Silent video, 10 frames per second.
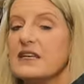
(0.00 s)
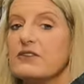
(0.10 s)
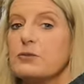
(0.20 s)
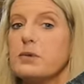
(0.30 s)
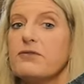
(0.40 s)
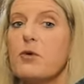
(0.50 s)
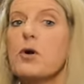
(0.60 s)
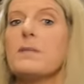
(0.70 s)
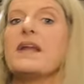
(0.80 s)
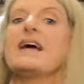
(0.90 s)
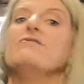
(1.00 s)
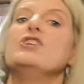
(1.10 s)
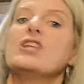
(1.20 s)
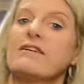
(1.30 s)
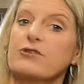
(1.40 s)
these before, but I have
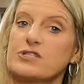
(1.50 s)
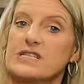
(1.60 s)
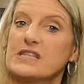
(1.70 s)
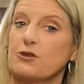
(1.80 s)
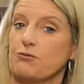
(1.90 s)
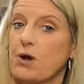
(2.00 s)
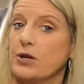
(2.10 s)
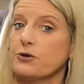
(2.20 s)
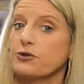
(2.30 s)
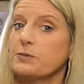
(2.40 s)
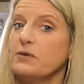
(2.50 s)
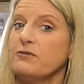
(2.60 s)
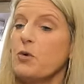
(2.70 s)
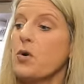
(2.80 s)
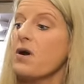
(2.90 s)
never seen the runners
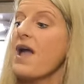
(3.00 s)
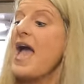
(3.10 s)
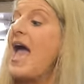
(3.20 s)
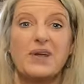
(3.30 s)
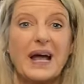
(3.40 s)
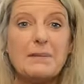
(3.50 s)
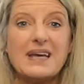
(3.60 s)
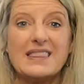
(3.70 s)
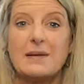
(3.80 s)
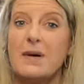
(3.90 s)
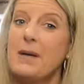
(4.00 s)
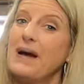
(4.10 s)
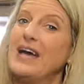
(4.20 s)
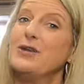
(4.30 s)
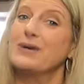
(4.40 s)
before. When I picked them up,
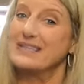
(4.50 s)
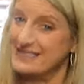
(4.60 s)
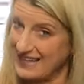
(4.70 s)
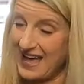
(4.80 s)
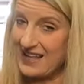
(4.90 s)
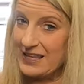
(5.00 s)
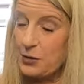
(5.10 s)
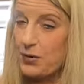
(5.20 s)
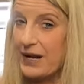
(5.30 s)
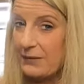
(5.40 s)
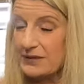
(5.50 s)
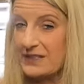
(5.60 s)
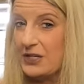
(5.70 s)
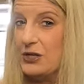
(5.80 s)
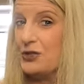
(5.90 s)
I knew exactly what I was
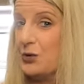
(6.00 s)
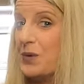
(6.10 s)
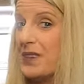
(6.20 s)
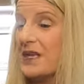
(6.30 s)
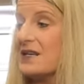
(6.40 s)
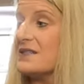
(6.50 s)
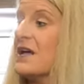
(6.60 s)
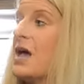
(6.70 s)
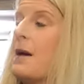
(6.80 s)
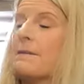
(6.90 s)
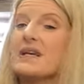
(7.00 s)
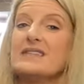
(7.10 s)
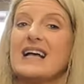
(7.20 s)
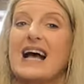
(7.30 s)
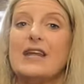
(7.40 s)
gonna do with these
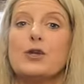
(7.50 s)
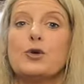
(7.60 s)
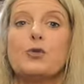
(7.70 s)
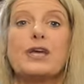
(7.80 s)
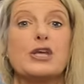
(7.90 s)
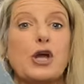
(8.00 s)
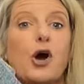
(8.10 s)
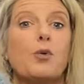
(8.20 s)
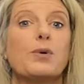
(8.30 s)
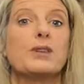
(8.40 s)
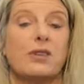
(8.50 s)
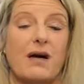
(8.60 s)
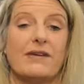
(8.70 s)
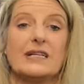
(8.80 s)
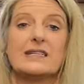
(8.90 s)
because I knew that y'all would
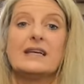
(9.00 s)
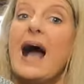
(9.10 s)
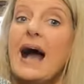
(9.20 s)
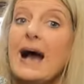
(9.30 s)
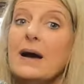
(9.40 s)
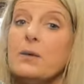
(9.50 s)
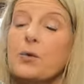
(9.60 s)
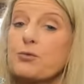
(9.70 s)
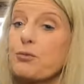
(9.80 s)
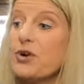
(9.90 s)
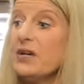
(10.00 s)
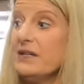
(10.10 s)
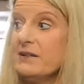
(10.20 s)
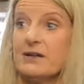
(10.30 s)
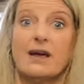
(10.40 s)
love it. I would
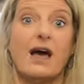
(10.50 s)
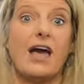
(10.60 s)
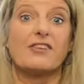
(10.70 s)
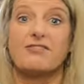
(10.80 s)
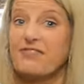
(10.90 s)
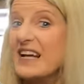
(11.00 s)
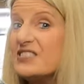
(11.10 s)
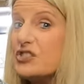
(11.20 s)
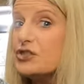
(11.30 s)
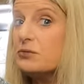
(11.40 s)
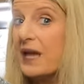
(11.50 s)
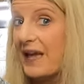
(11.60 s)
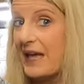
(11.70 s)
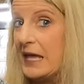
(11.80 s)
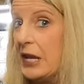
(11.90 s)
run as fast as you
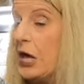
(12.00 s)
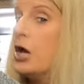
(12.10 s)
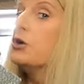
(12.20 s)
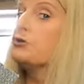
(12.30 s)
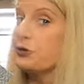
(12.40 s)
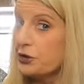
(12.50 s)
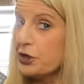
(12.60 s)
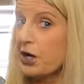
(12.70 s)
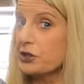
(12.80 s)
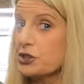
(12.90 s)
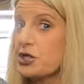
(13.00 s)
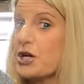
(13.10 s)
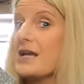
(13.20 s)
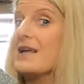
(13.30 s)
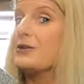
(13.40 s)
can to the Dollar
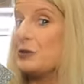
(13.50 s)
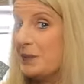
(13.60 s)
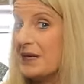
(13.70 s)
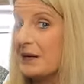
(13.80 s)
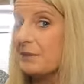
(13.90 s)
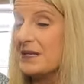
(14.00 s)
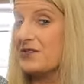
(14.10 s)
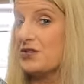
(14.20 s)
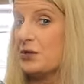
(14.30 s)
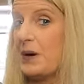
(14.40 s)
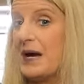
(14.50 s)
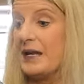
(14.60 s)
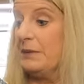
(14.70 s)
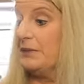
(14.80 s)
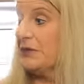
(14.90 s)
Tree to pick up these two
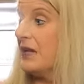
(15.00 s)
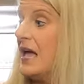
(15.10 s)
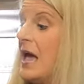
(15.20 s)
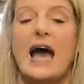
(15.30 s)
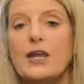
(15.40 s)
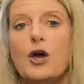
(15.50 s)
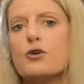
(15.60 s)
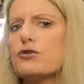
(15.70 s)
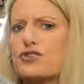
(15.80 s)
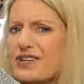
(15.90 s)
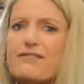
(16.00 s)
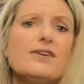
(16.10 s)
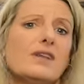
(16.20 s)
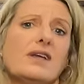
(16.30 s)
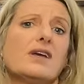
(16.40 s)
items. I know you're
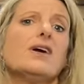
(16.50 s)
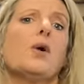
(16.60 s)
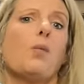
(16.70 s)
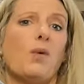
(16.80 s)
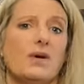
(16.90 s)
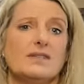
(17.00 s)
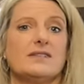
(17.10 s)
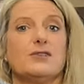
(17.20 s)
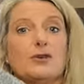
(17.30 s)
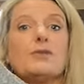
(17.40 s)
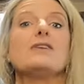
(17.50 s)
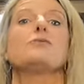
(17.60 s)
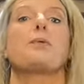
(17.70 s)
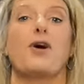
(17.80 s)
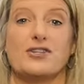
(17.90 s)
definitely gonna want to do
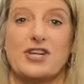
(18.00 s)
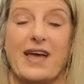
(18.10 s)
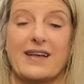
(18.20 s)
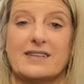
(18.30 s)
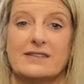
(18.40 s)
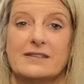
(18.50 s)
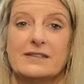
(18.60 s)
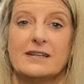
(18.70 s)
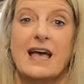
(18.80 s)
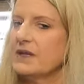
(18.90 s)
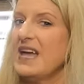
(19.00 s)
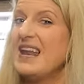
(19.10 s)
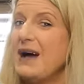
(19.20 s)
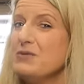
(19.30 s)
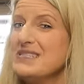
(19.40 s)
these projects.
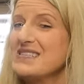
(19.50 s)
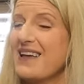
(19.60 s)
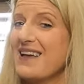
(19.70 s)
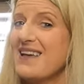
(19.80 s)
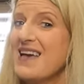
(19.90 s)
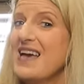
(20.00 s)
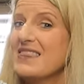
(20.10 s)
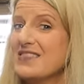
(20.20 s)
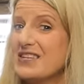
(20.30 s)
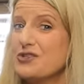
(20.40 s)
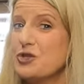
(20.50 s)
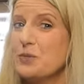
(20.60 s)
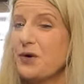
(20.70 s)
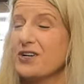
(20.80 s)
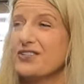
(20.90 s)
And I would say that these two
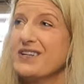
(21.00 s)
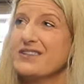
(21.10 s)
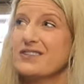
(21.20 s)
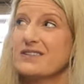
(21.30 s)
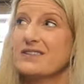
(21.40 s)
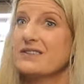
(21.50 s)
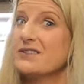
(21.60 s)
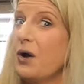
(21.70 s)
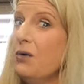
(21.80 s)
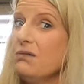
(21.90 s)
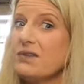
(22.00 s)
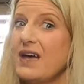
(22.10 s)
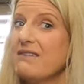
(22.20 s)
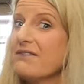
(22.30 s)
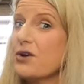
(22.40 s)
projects don't
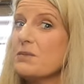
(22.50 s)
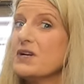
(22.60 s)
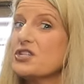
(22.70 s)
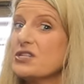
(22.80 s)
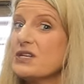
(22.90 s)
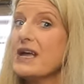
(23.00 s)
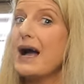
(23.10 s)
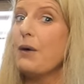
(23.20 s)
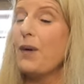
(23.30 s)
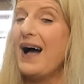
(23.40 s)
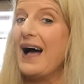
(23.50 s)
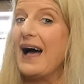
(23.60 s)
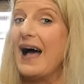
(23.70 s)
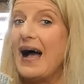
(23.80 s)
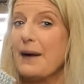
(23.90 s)
have very much DIY,
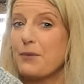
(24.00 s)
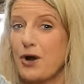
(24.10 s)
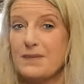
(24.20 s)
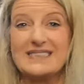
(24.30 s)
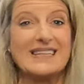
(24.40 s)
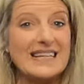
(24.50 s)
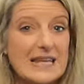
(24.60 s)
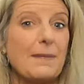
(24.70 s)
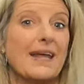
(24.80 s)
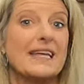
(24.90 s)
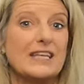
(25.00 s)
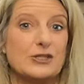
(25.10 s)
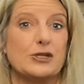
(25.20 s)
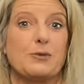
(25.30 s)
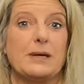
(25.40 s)
I promise anybody can do